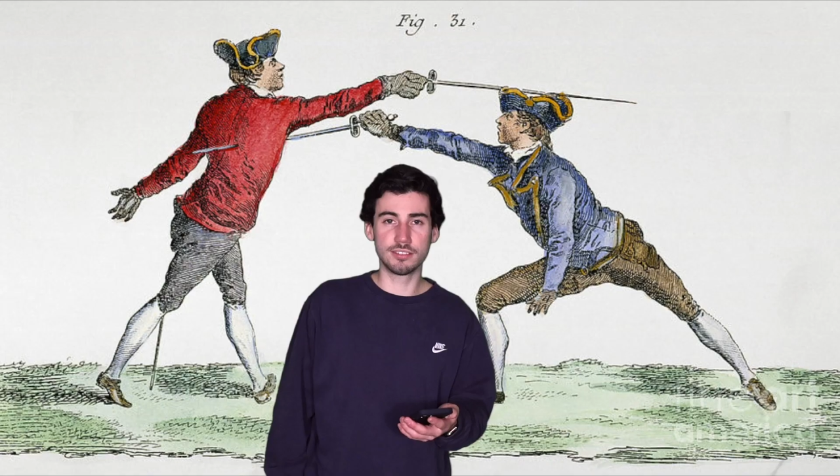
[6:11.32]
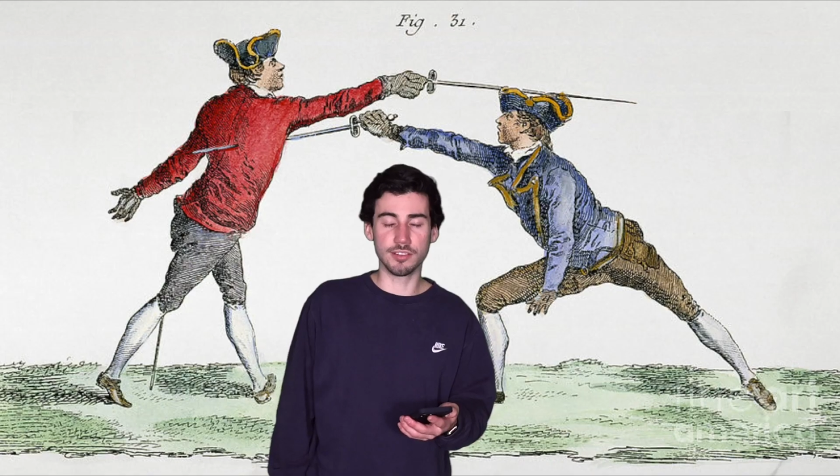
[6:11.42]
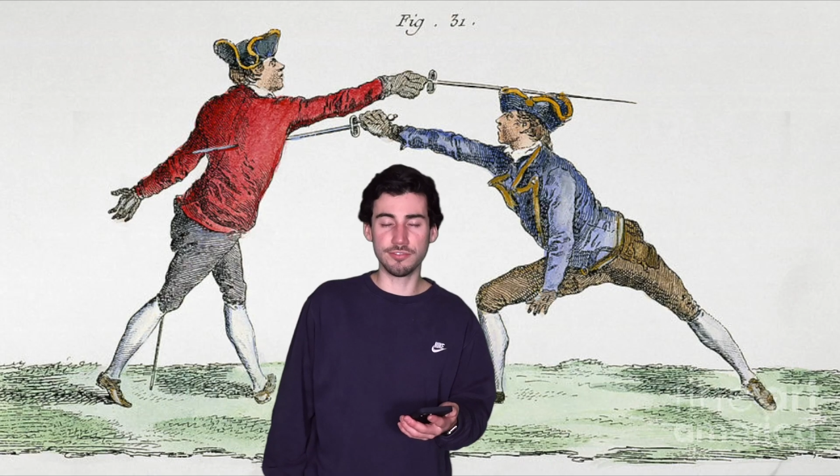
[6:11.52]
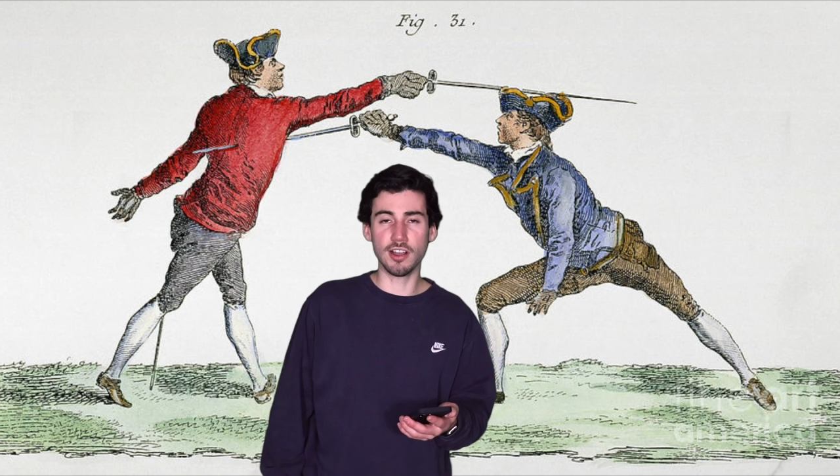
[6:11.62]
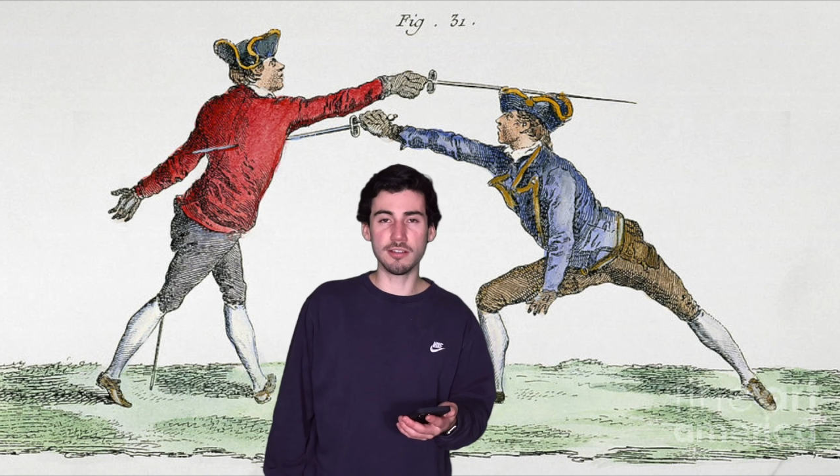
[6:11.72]
to
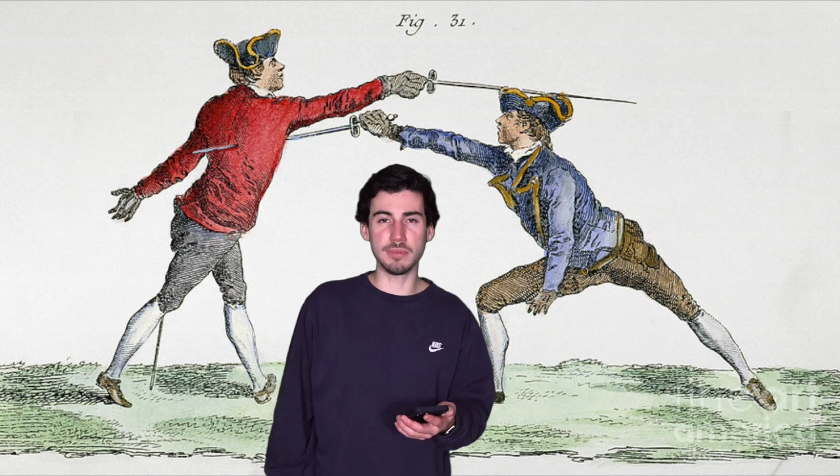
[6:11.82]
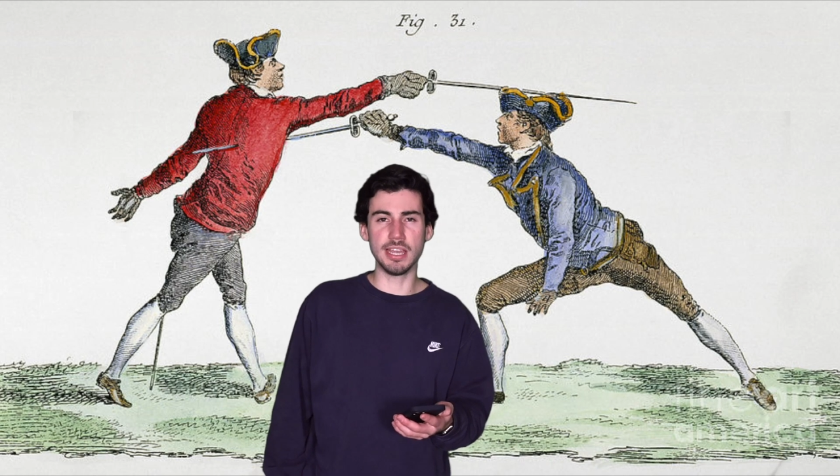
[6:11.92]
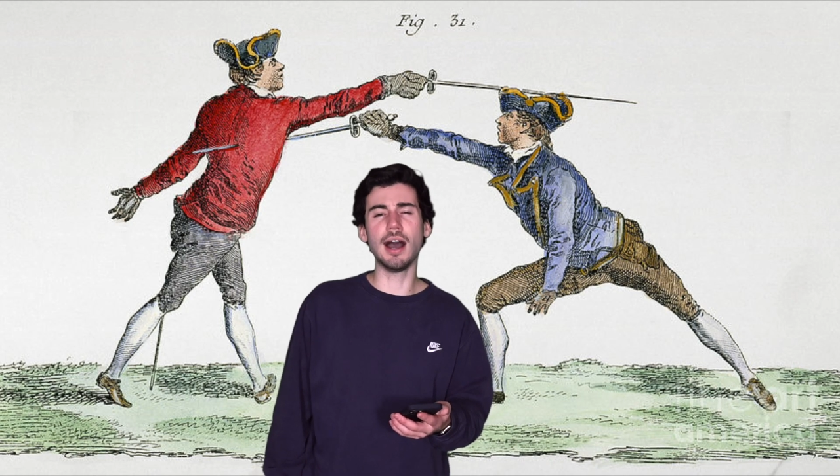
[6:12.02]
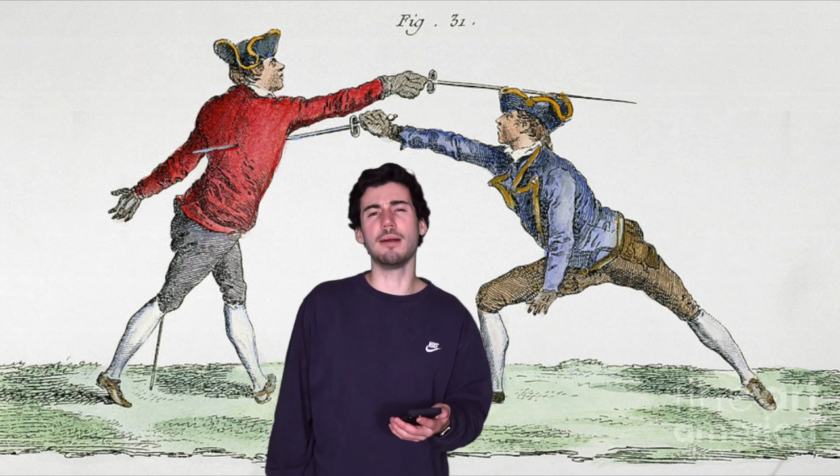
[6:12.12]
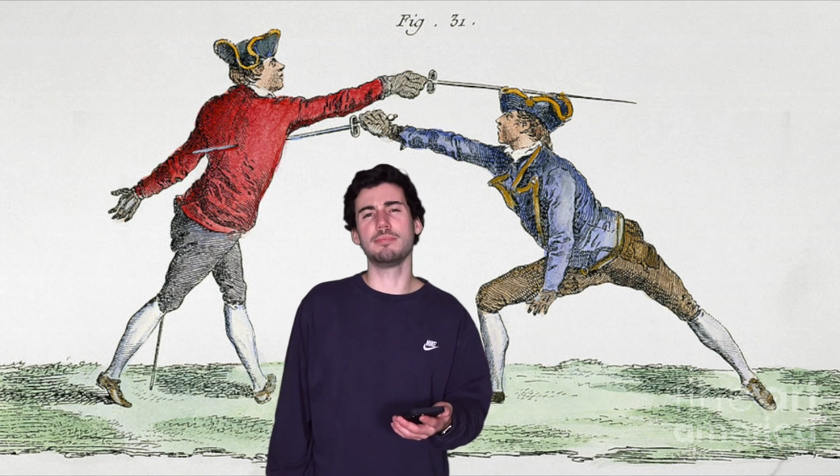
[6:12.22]
fuck me
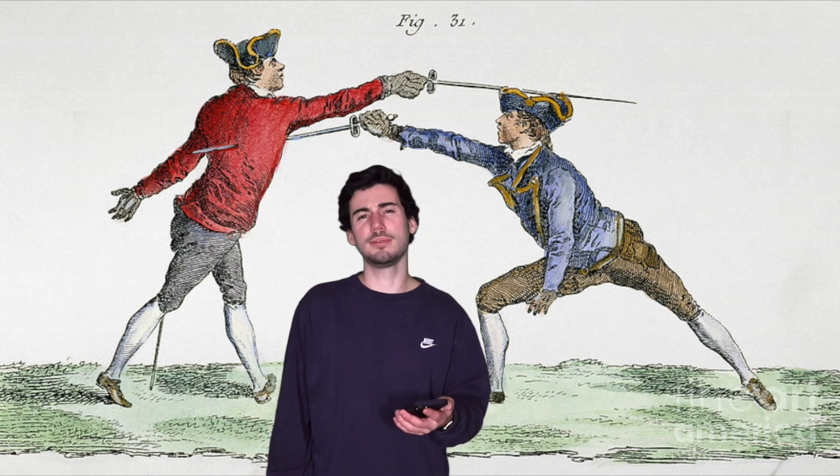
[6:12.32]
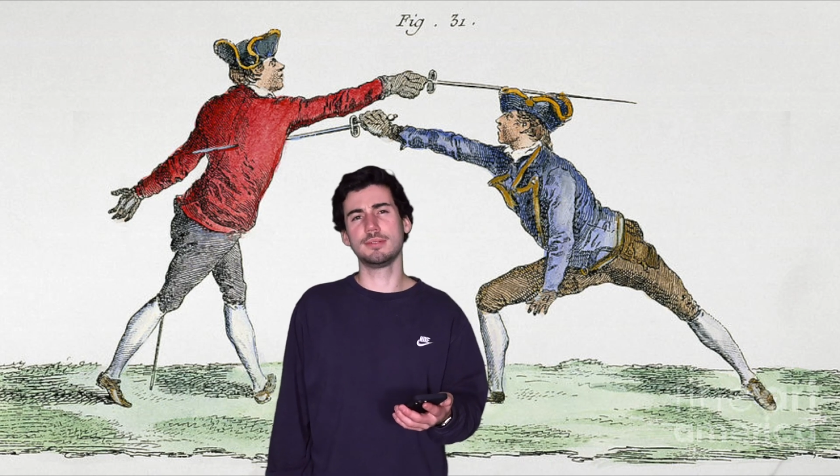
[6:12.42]
up.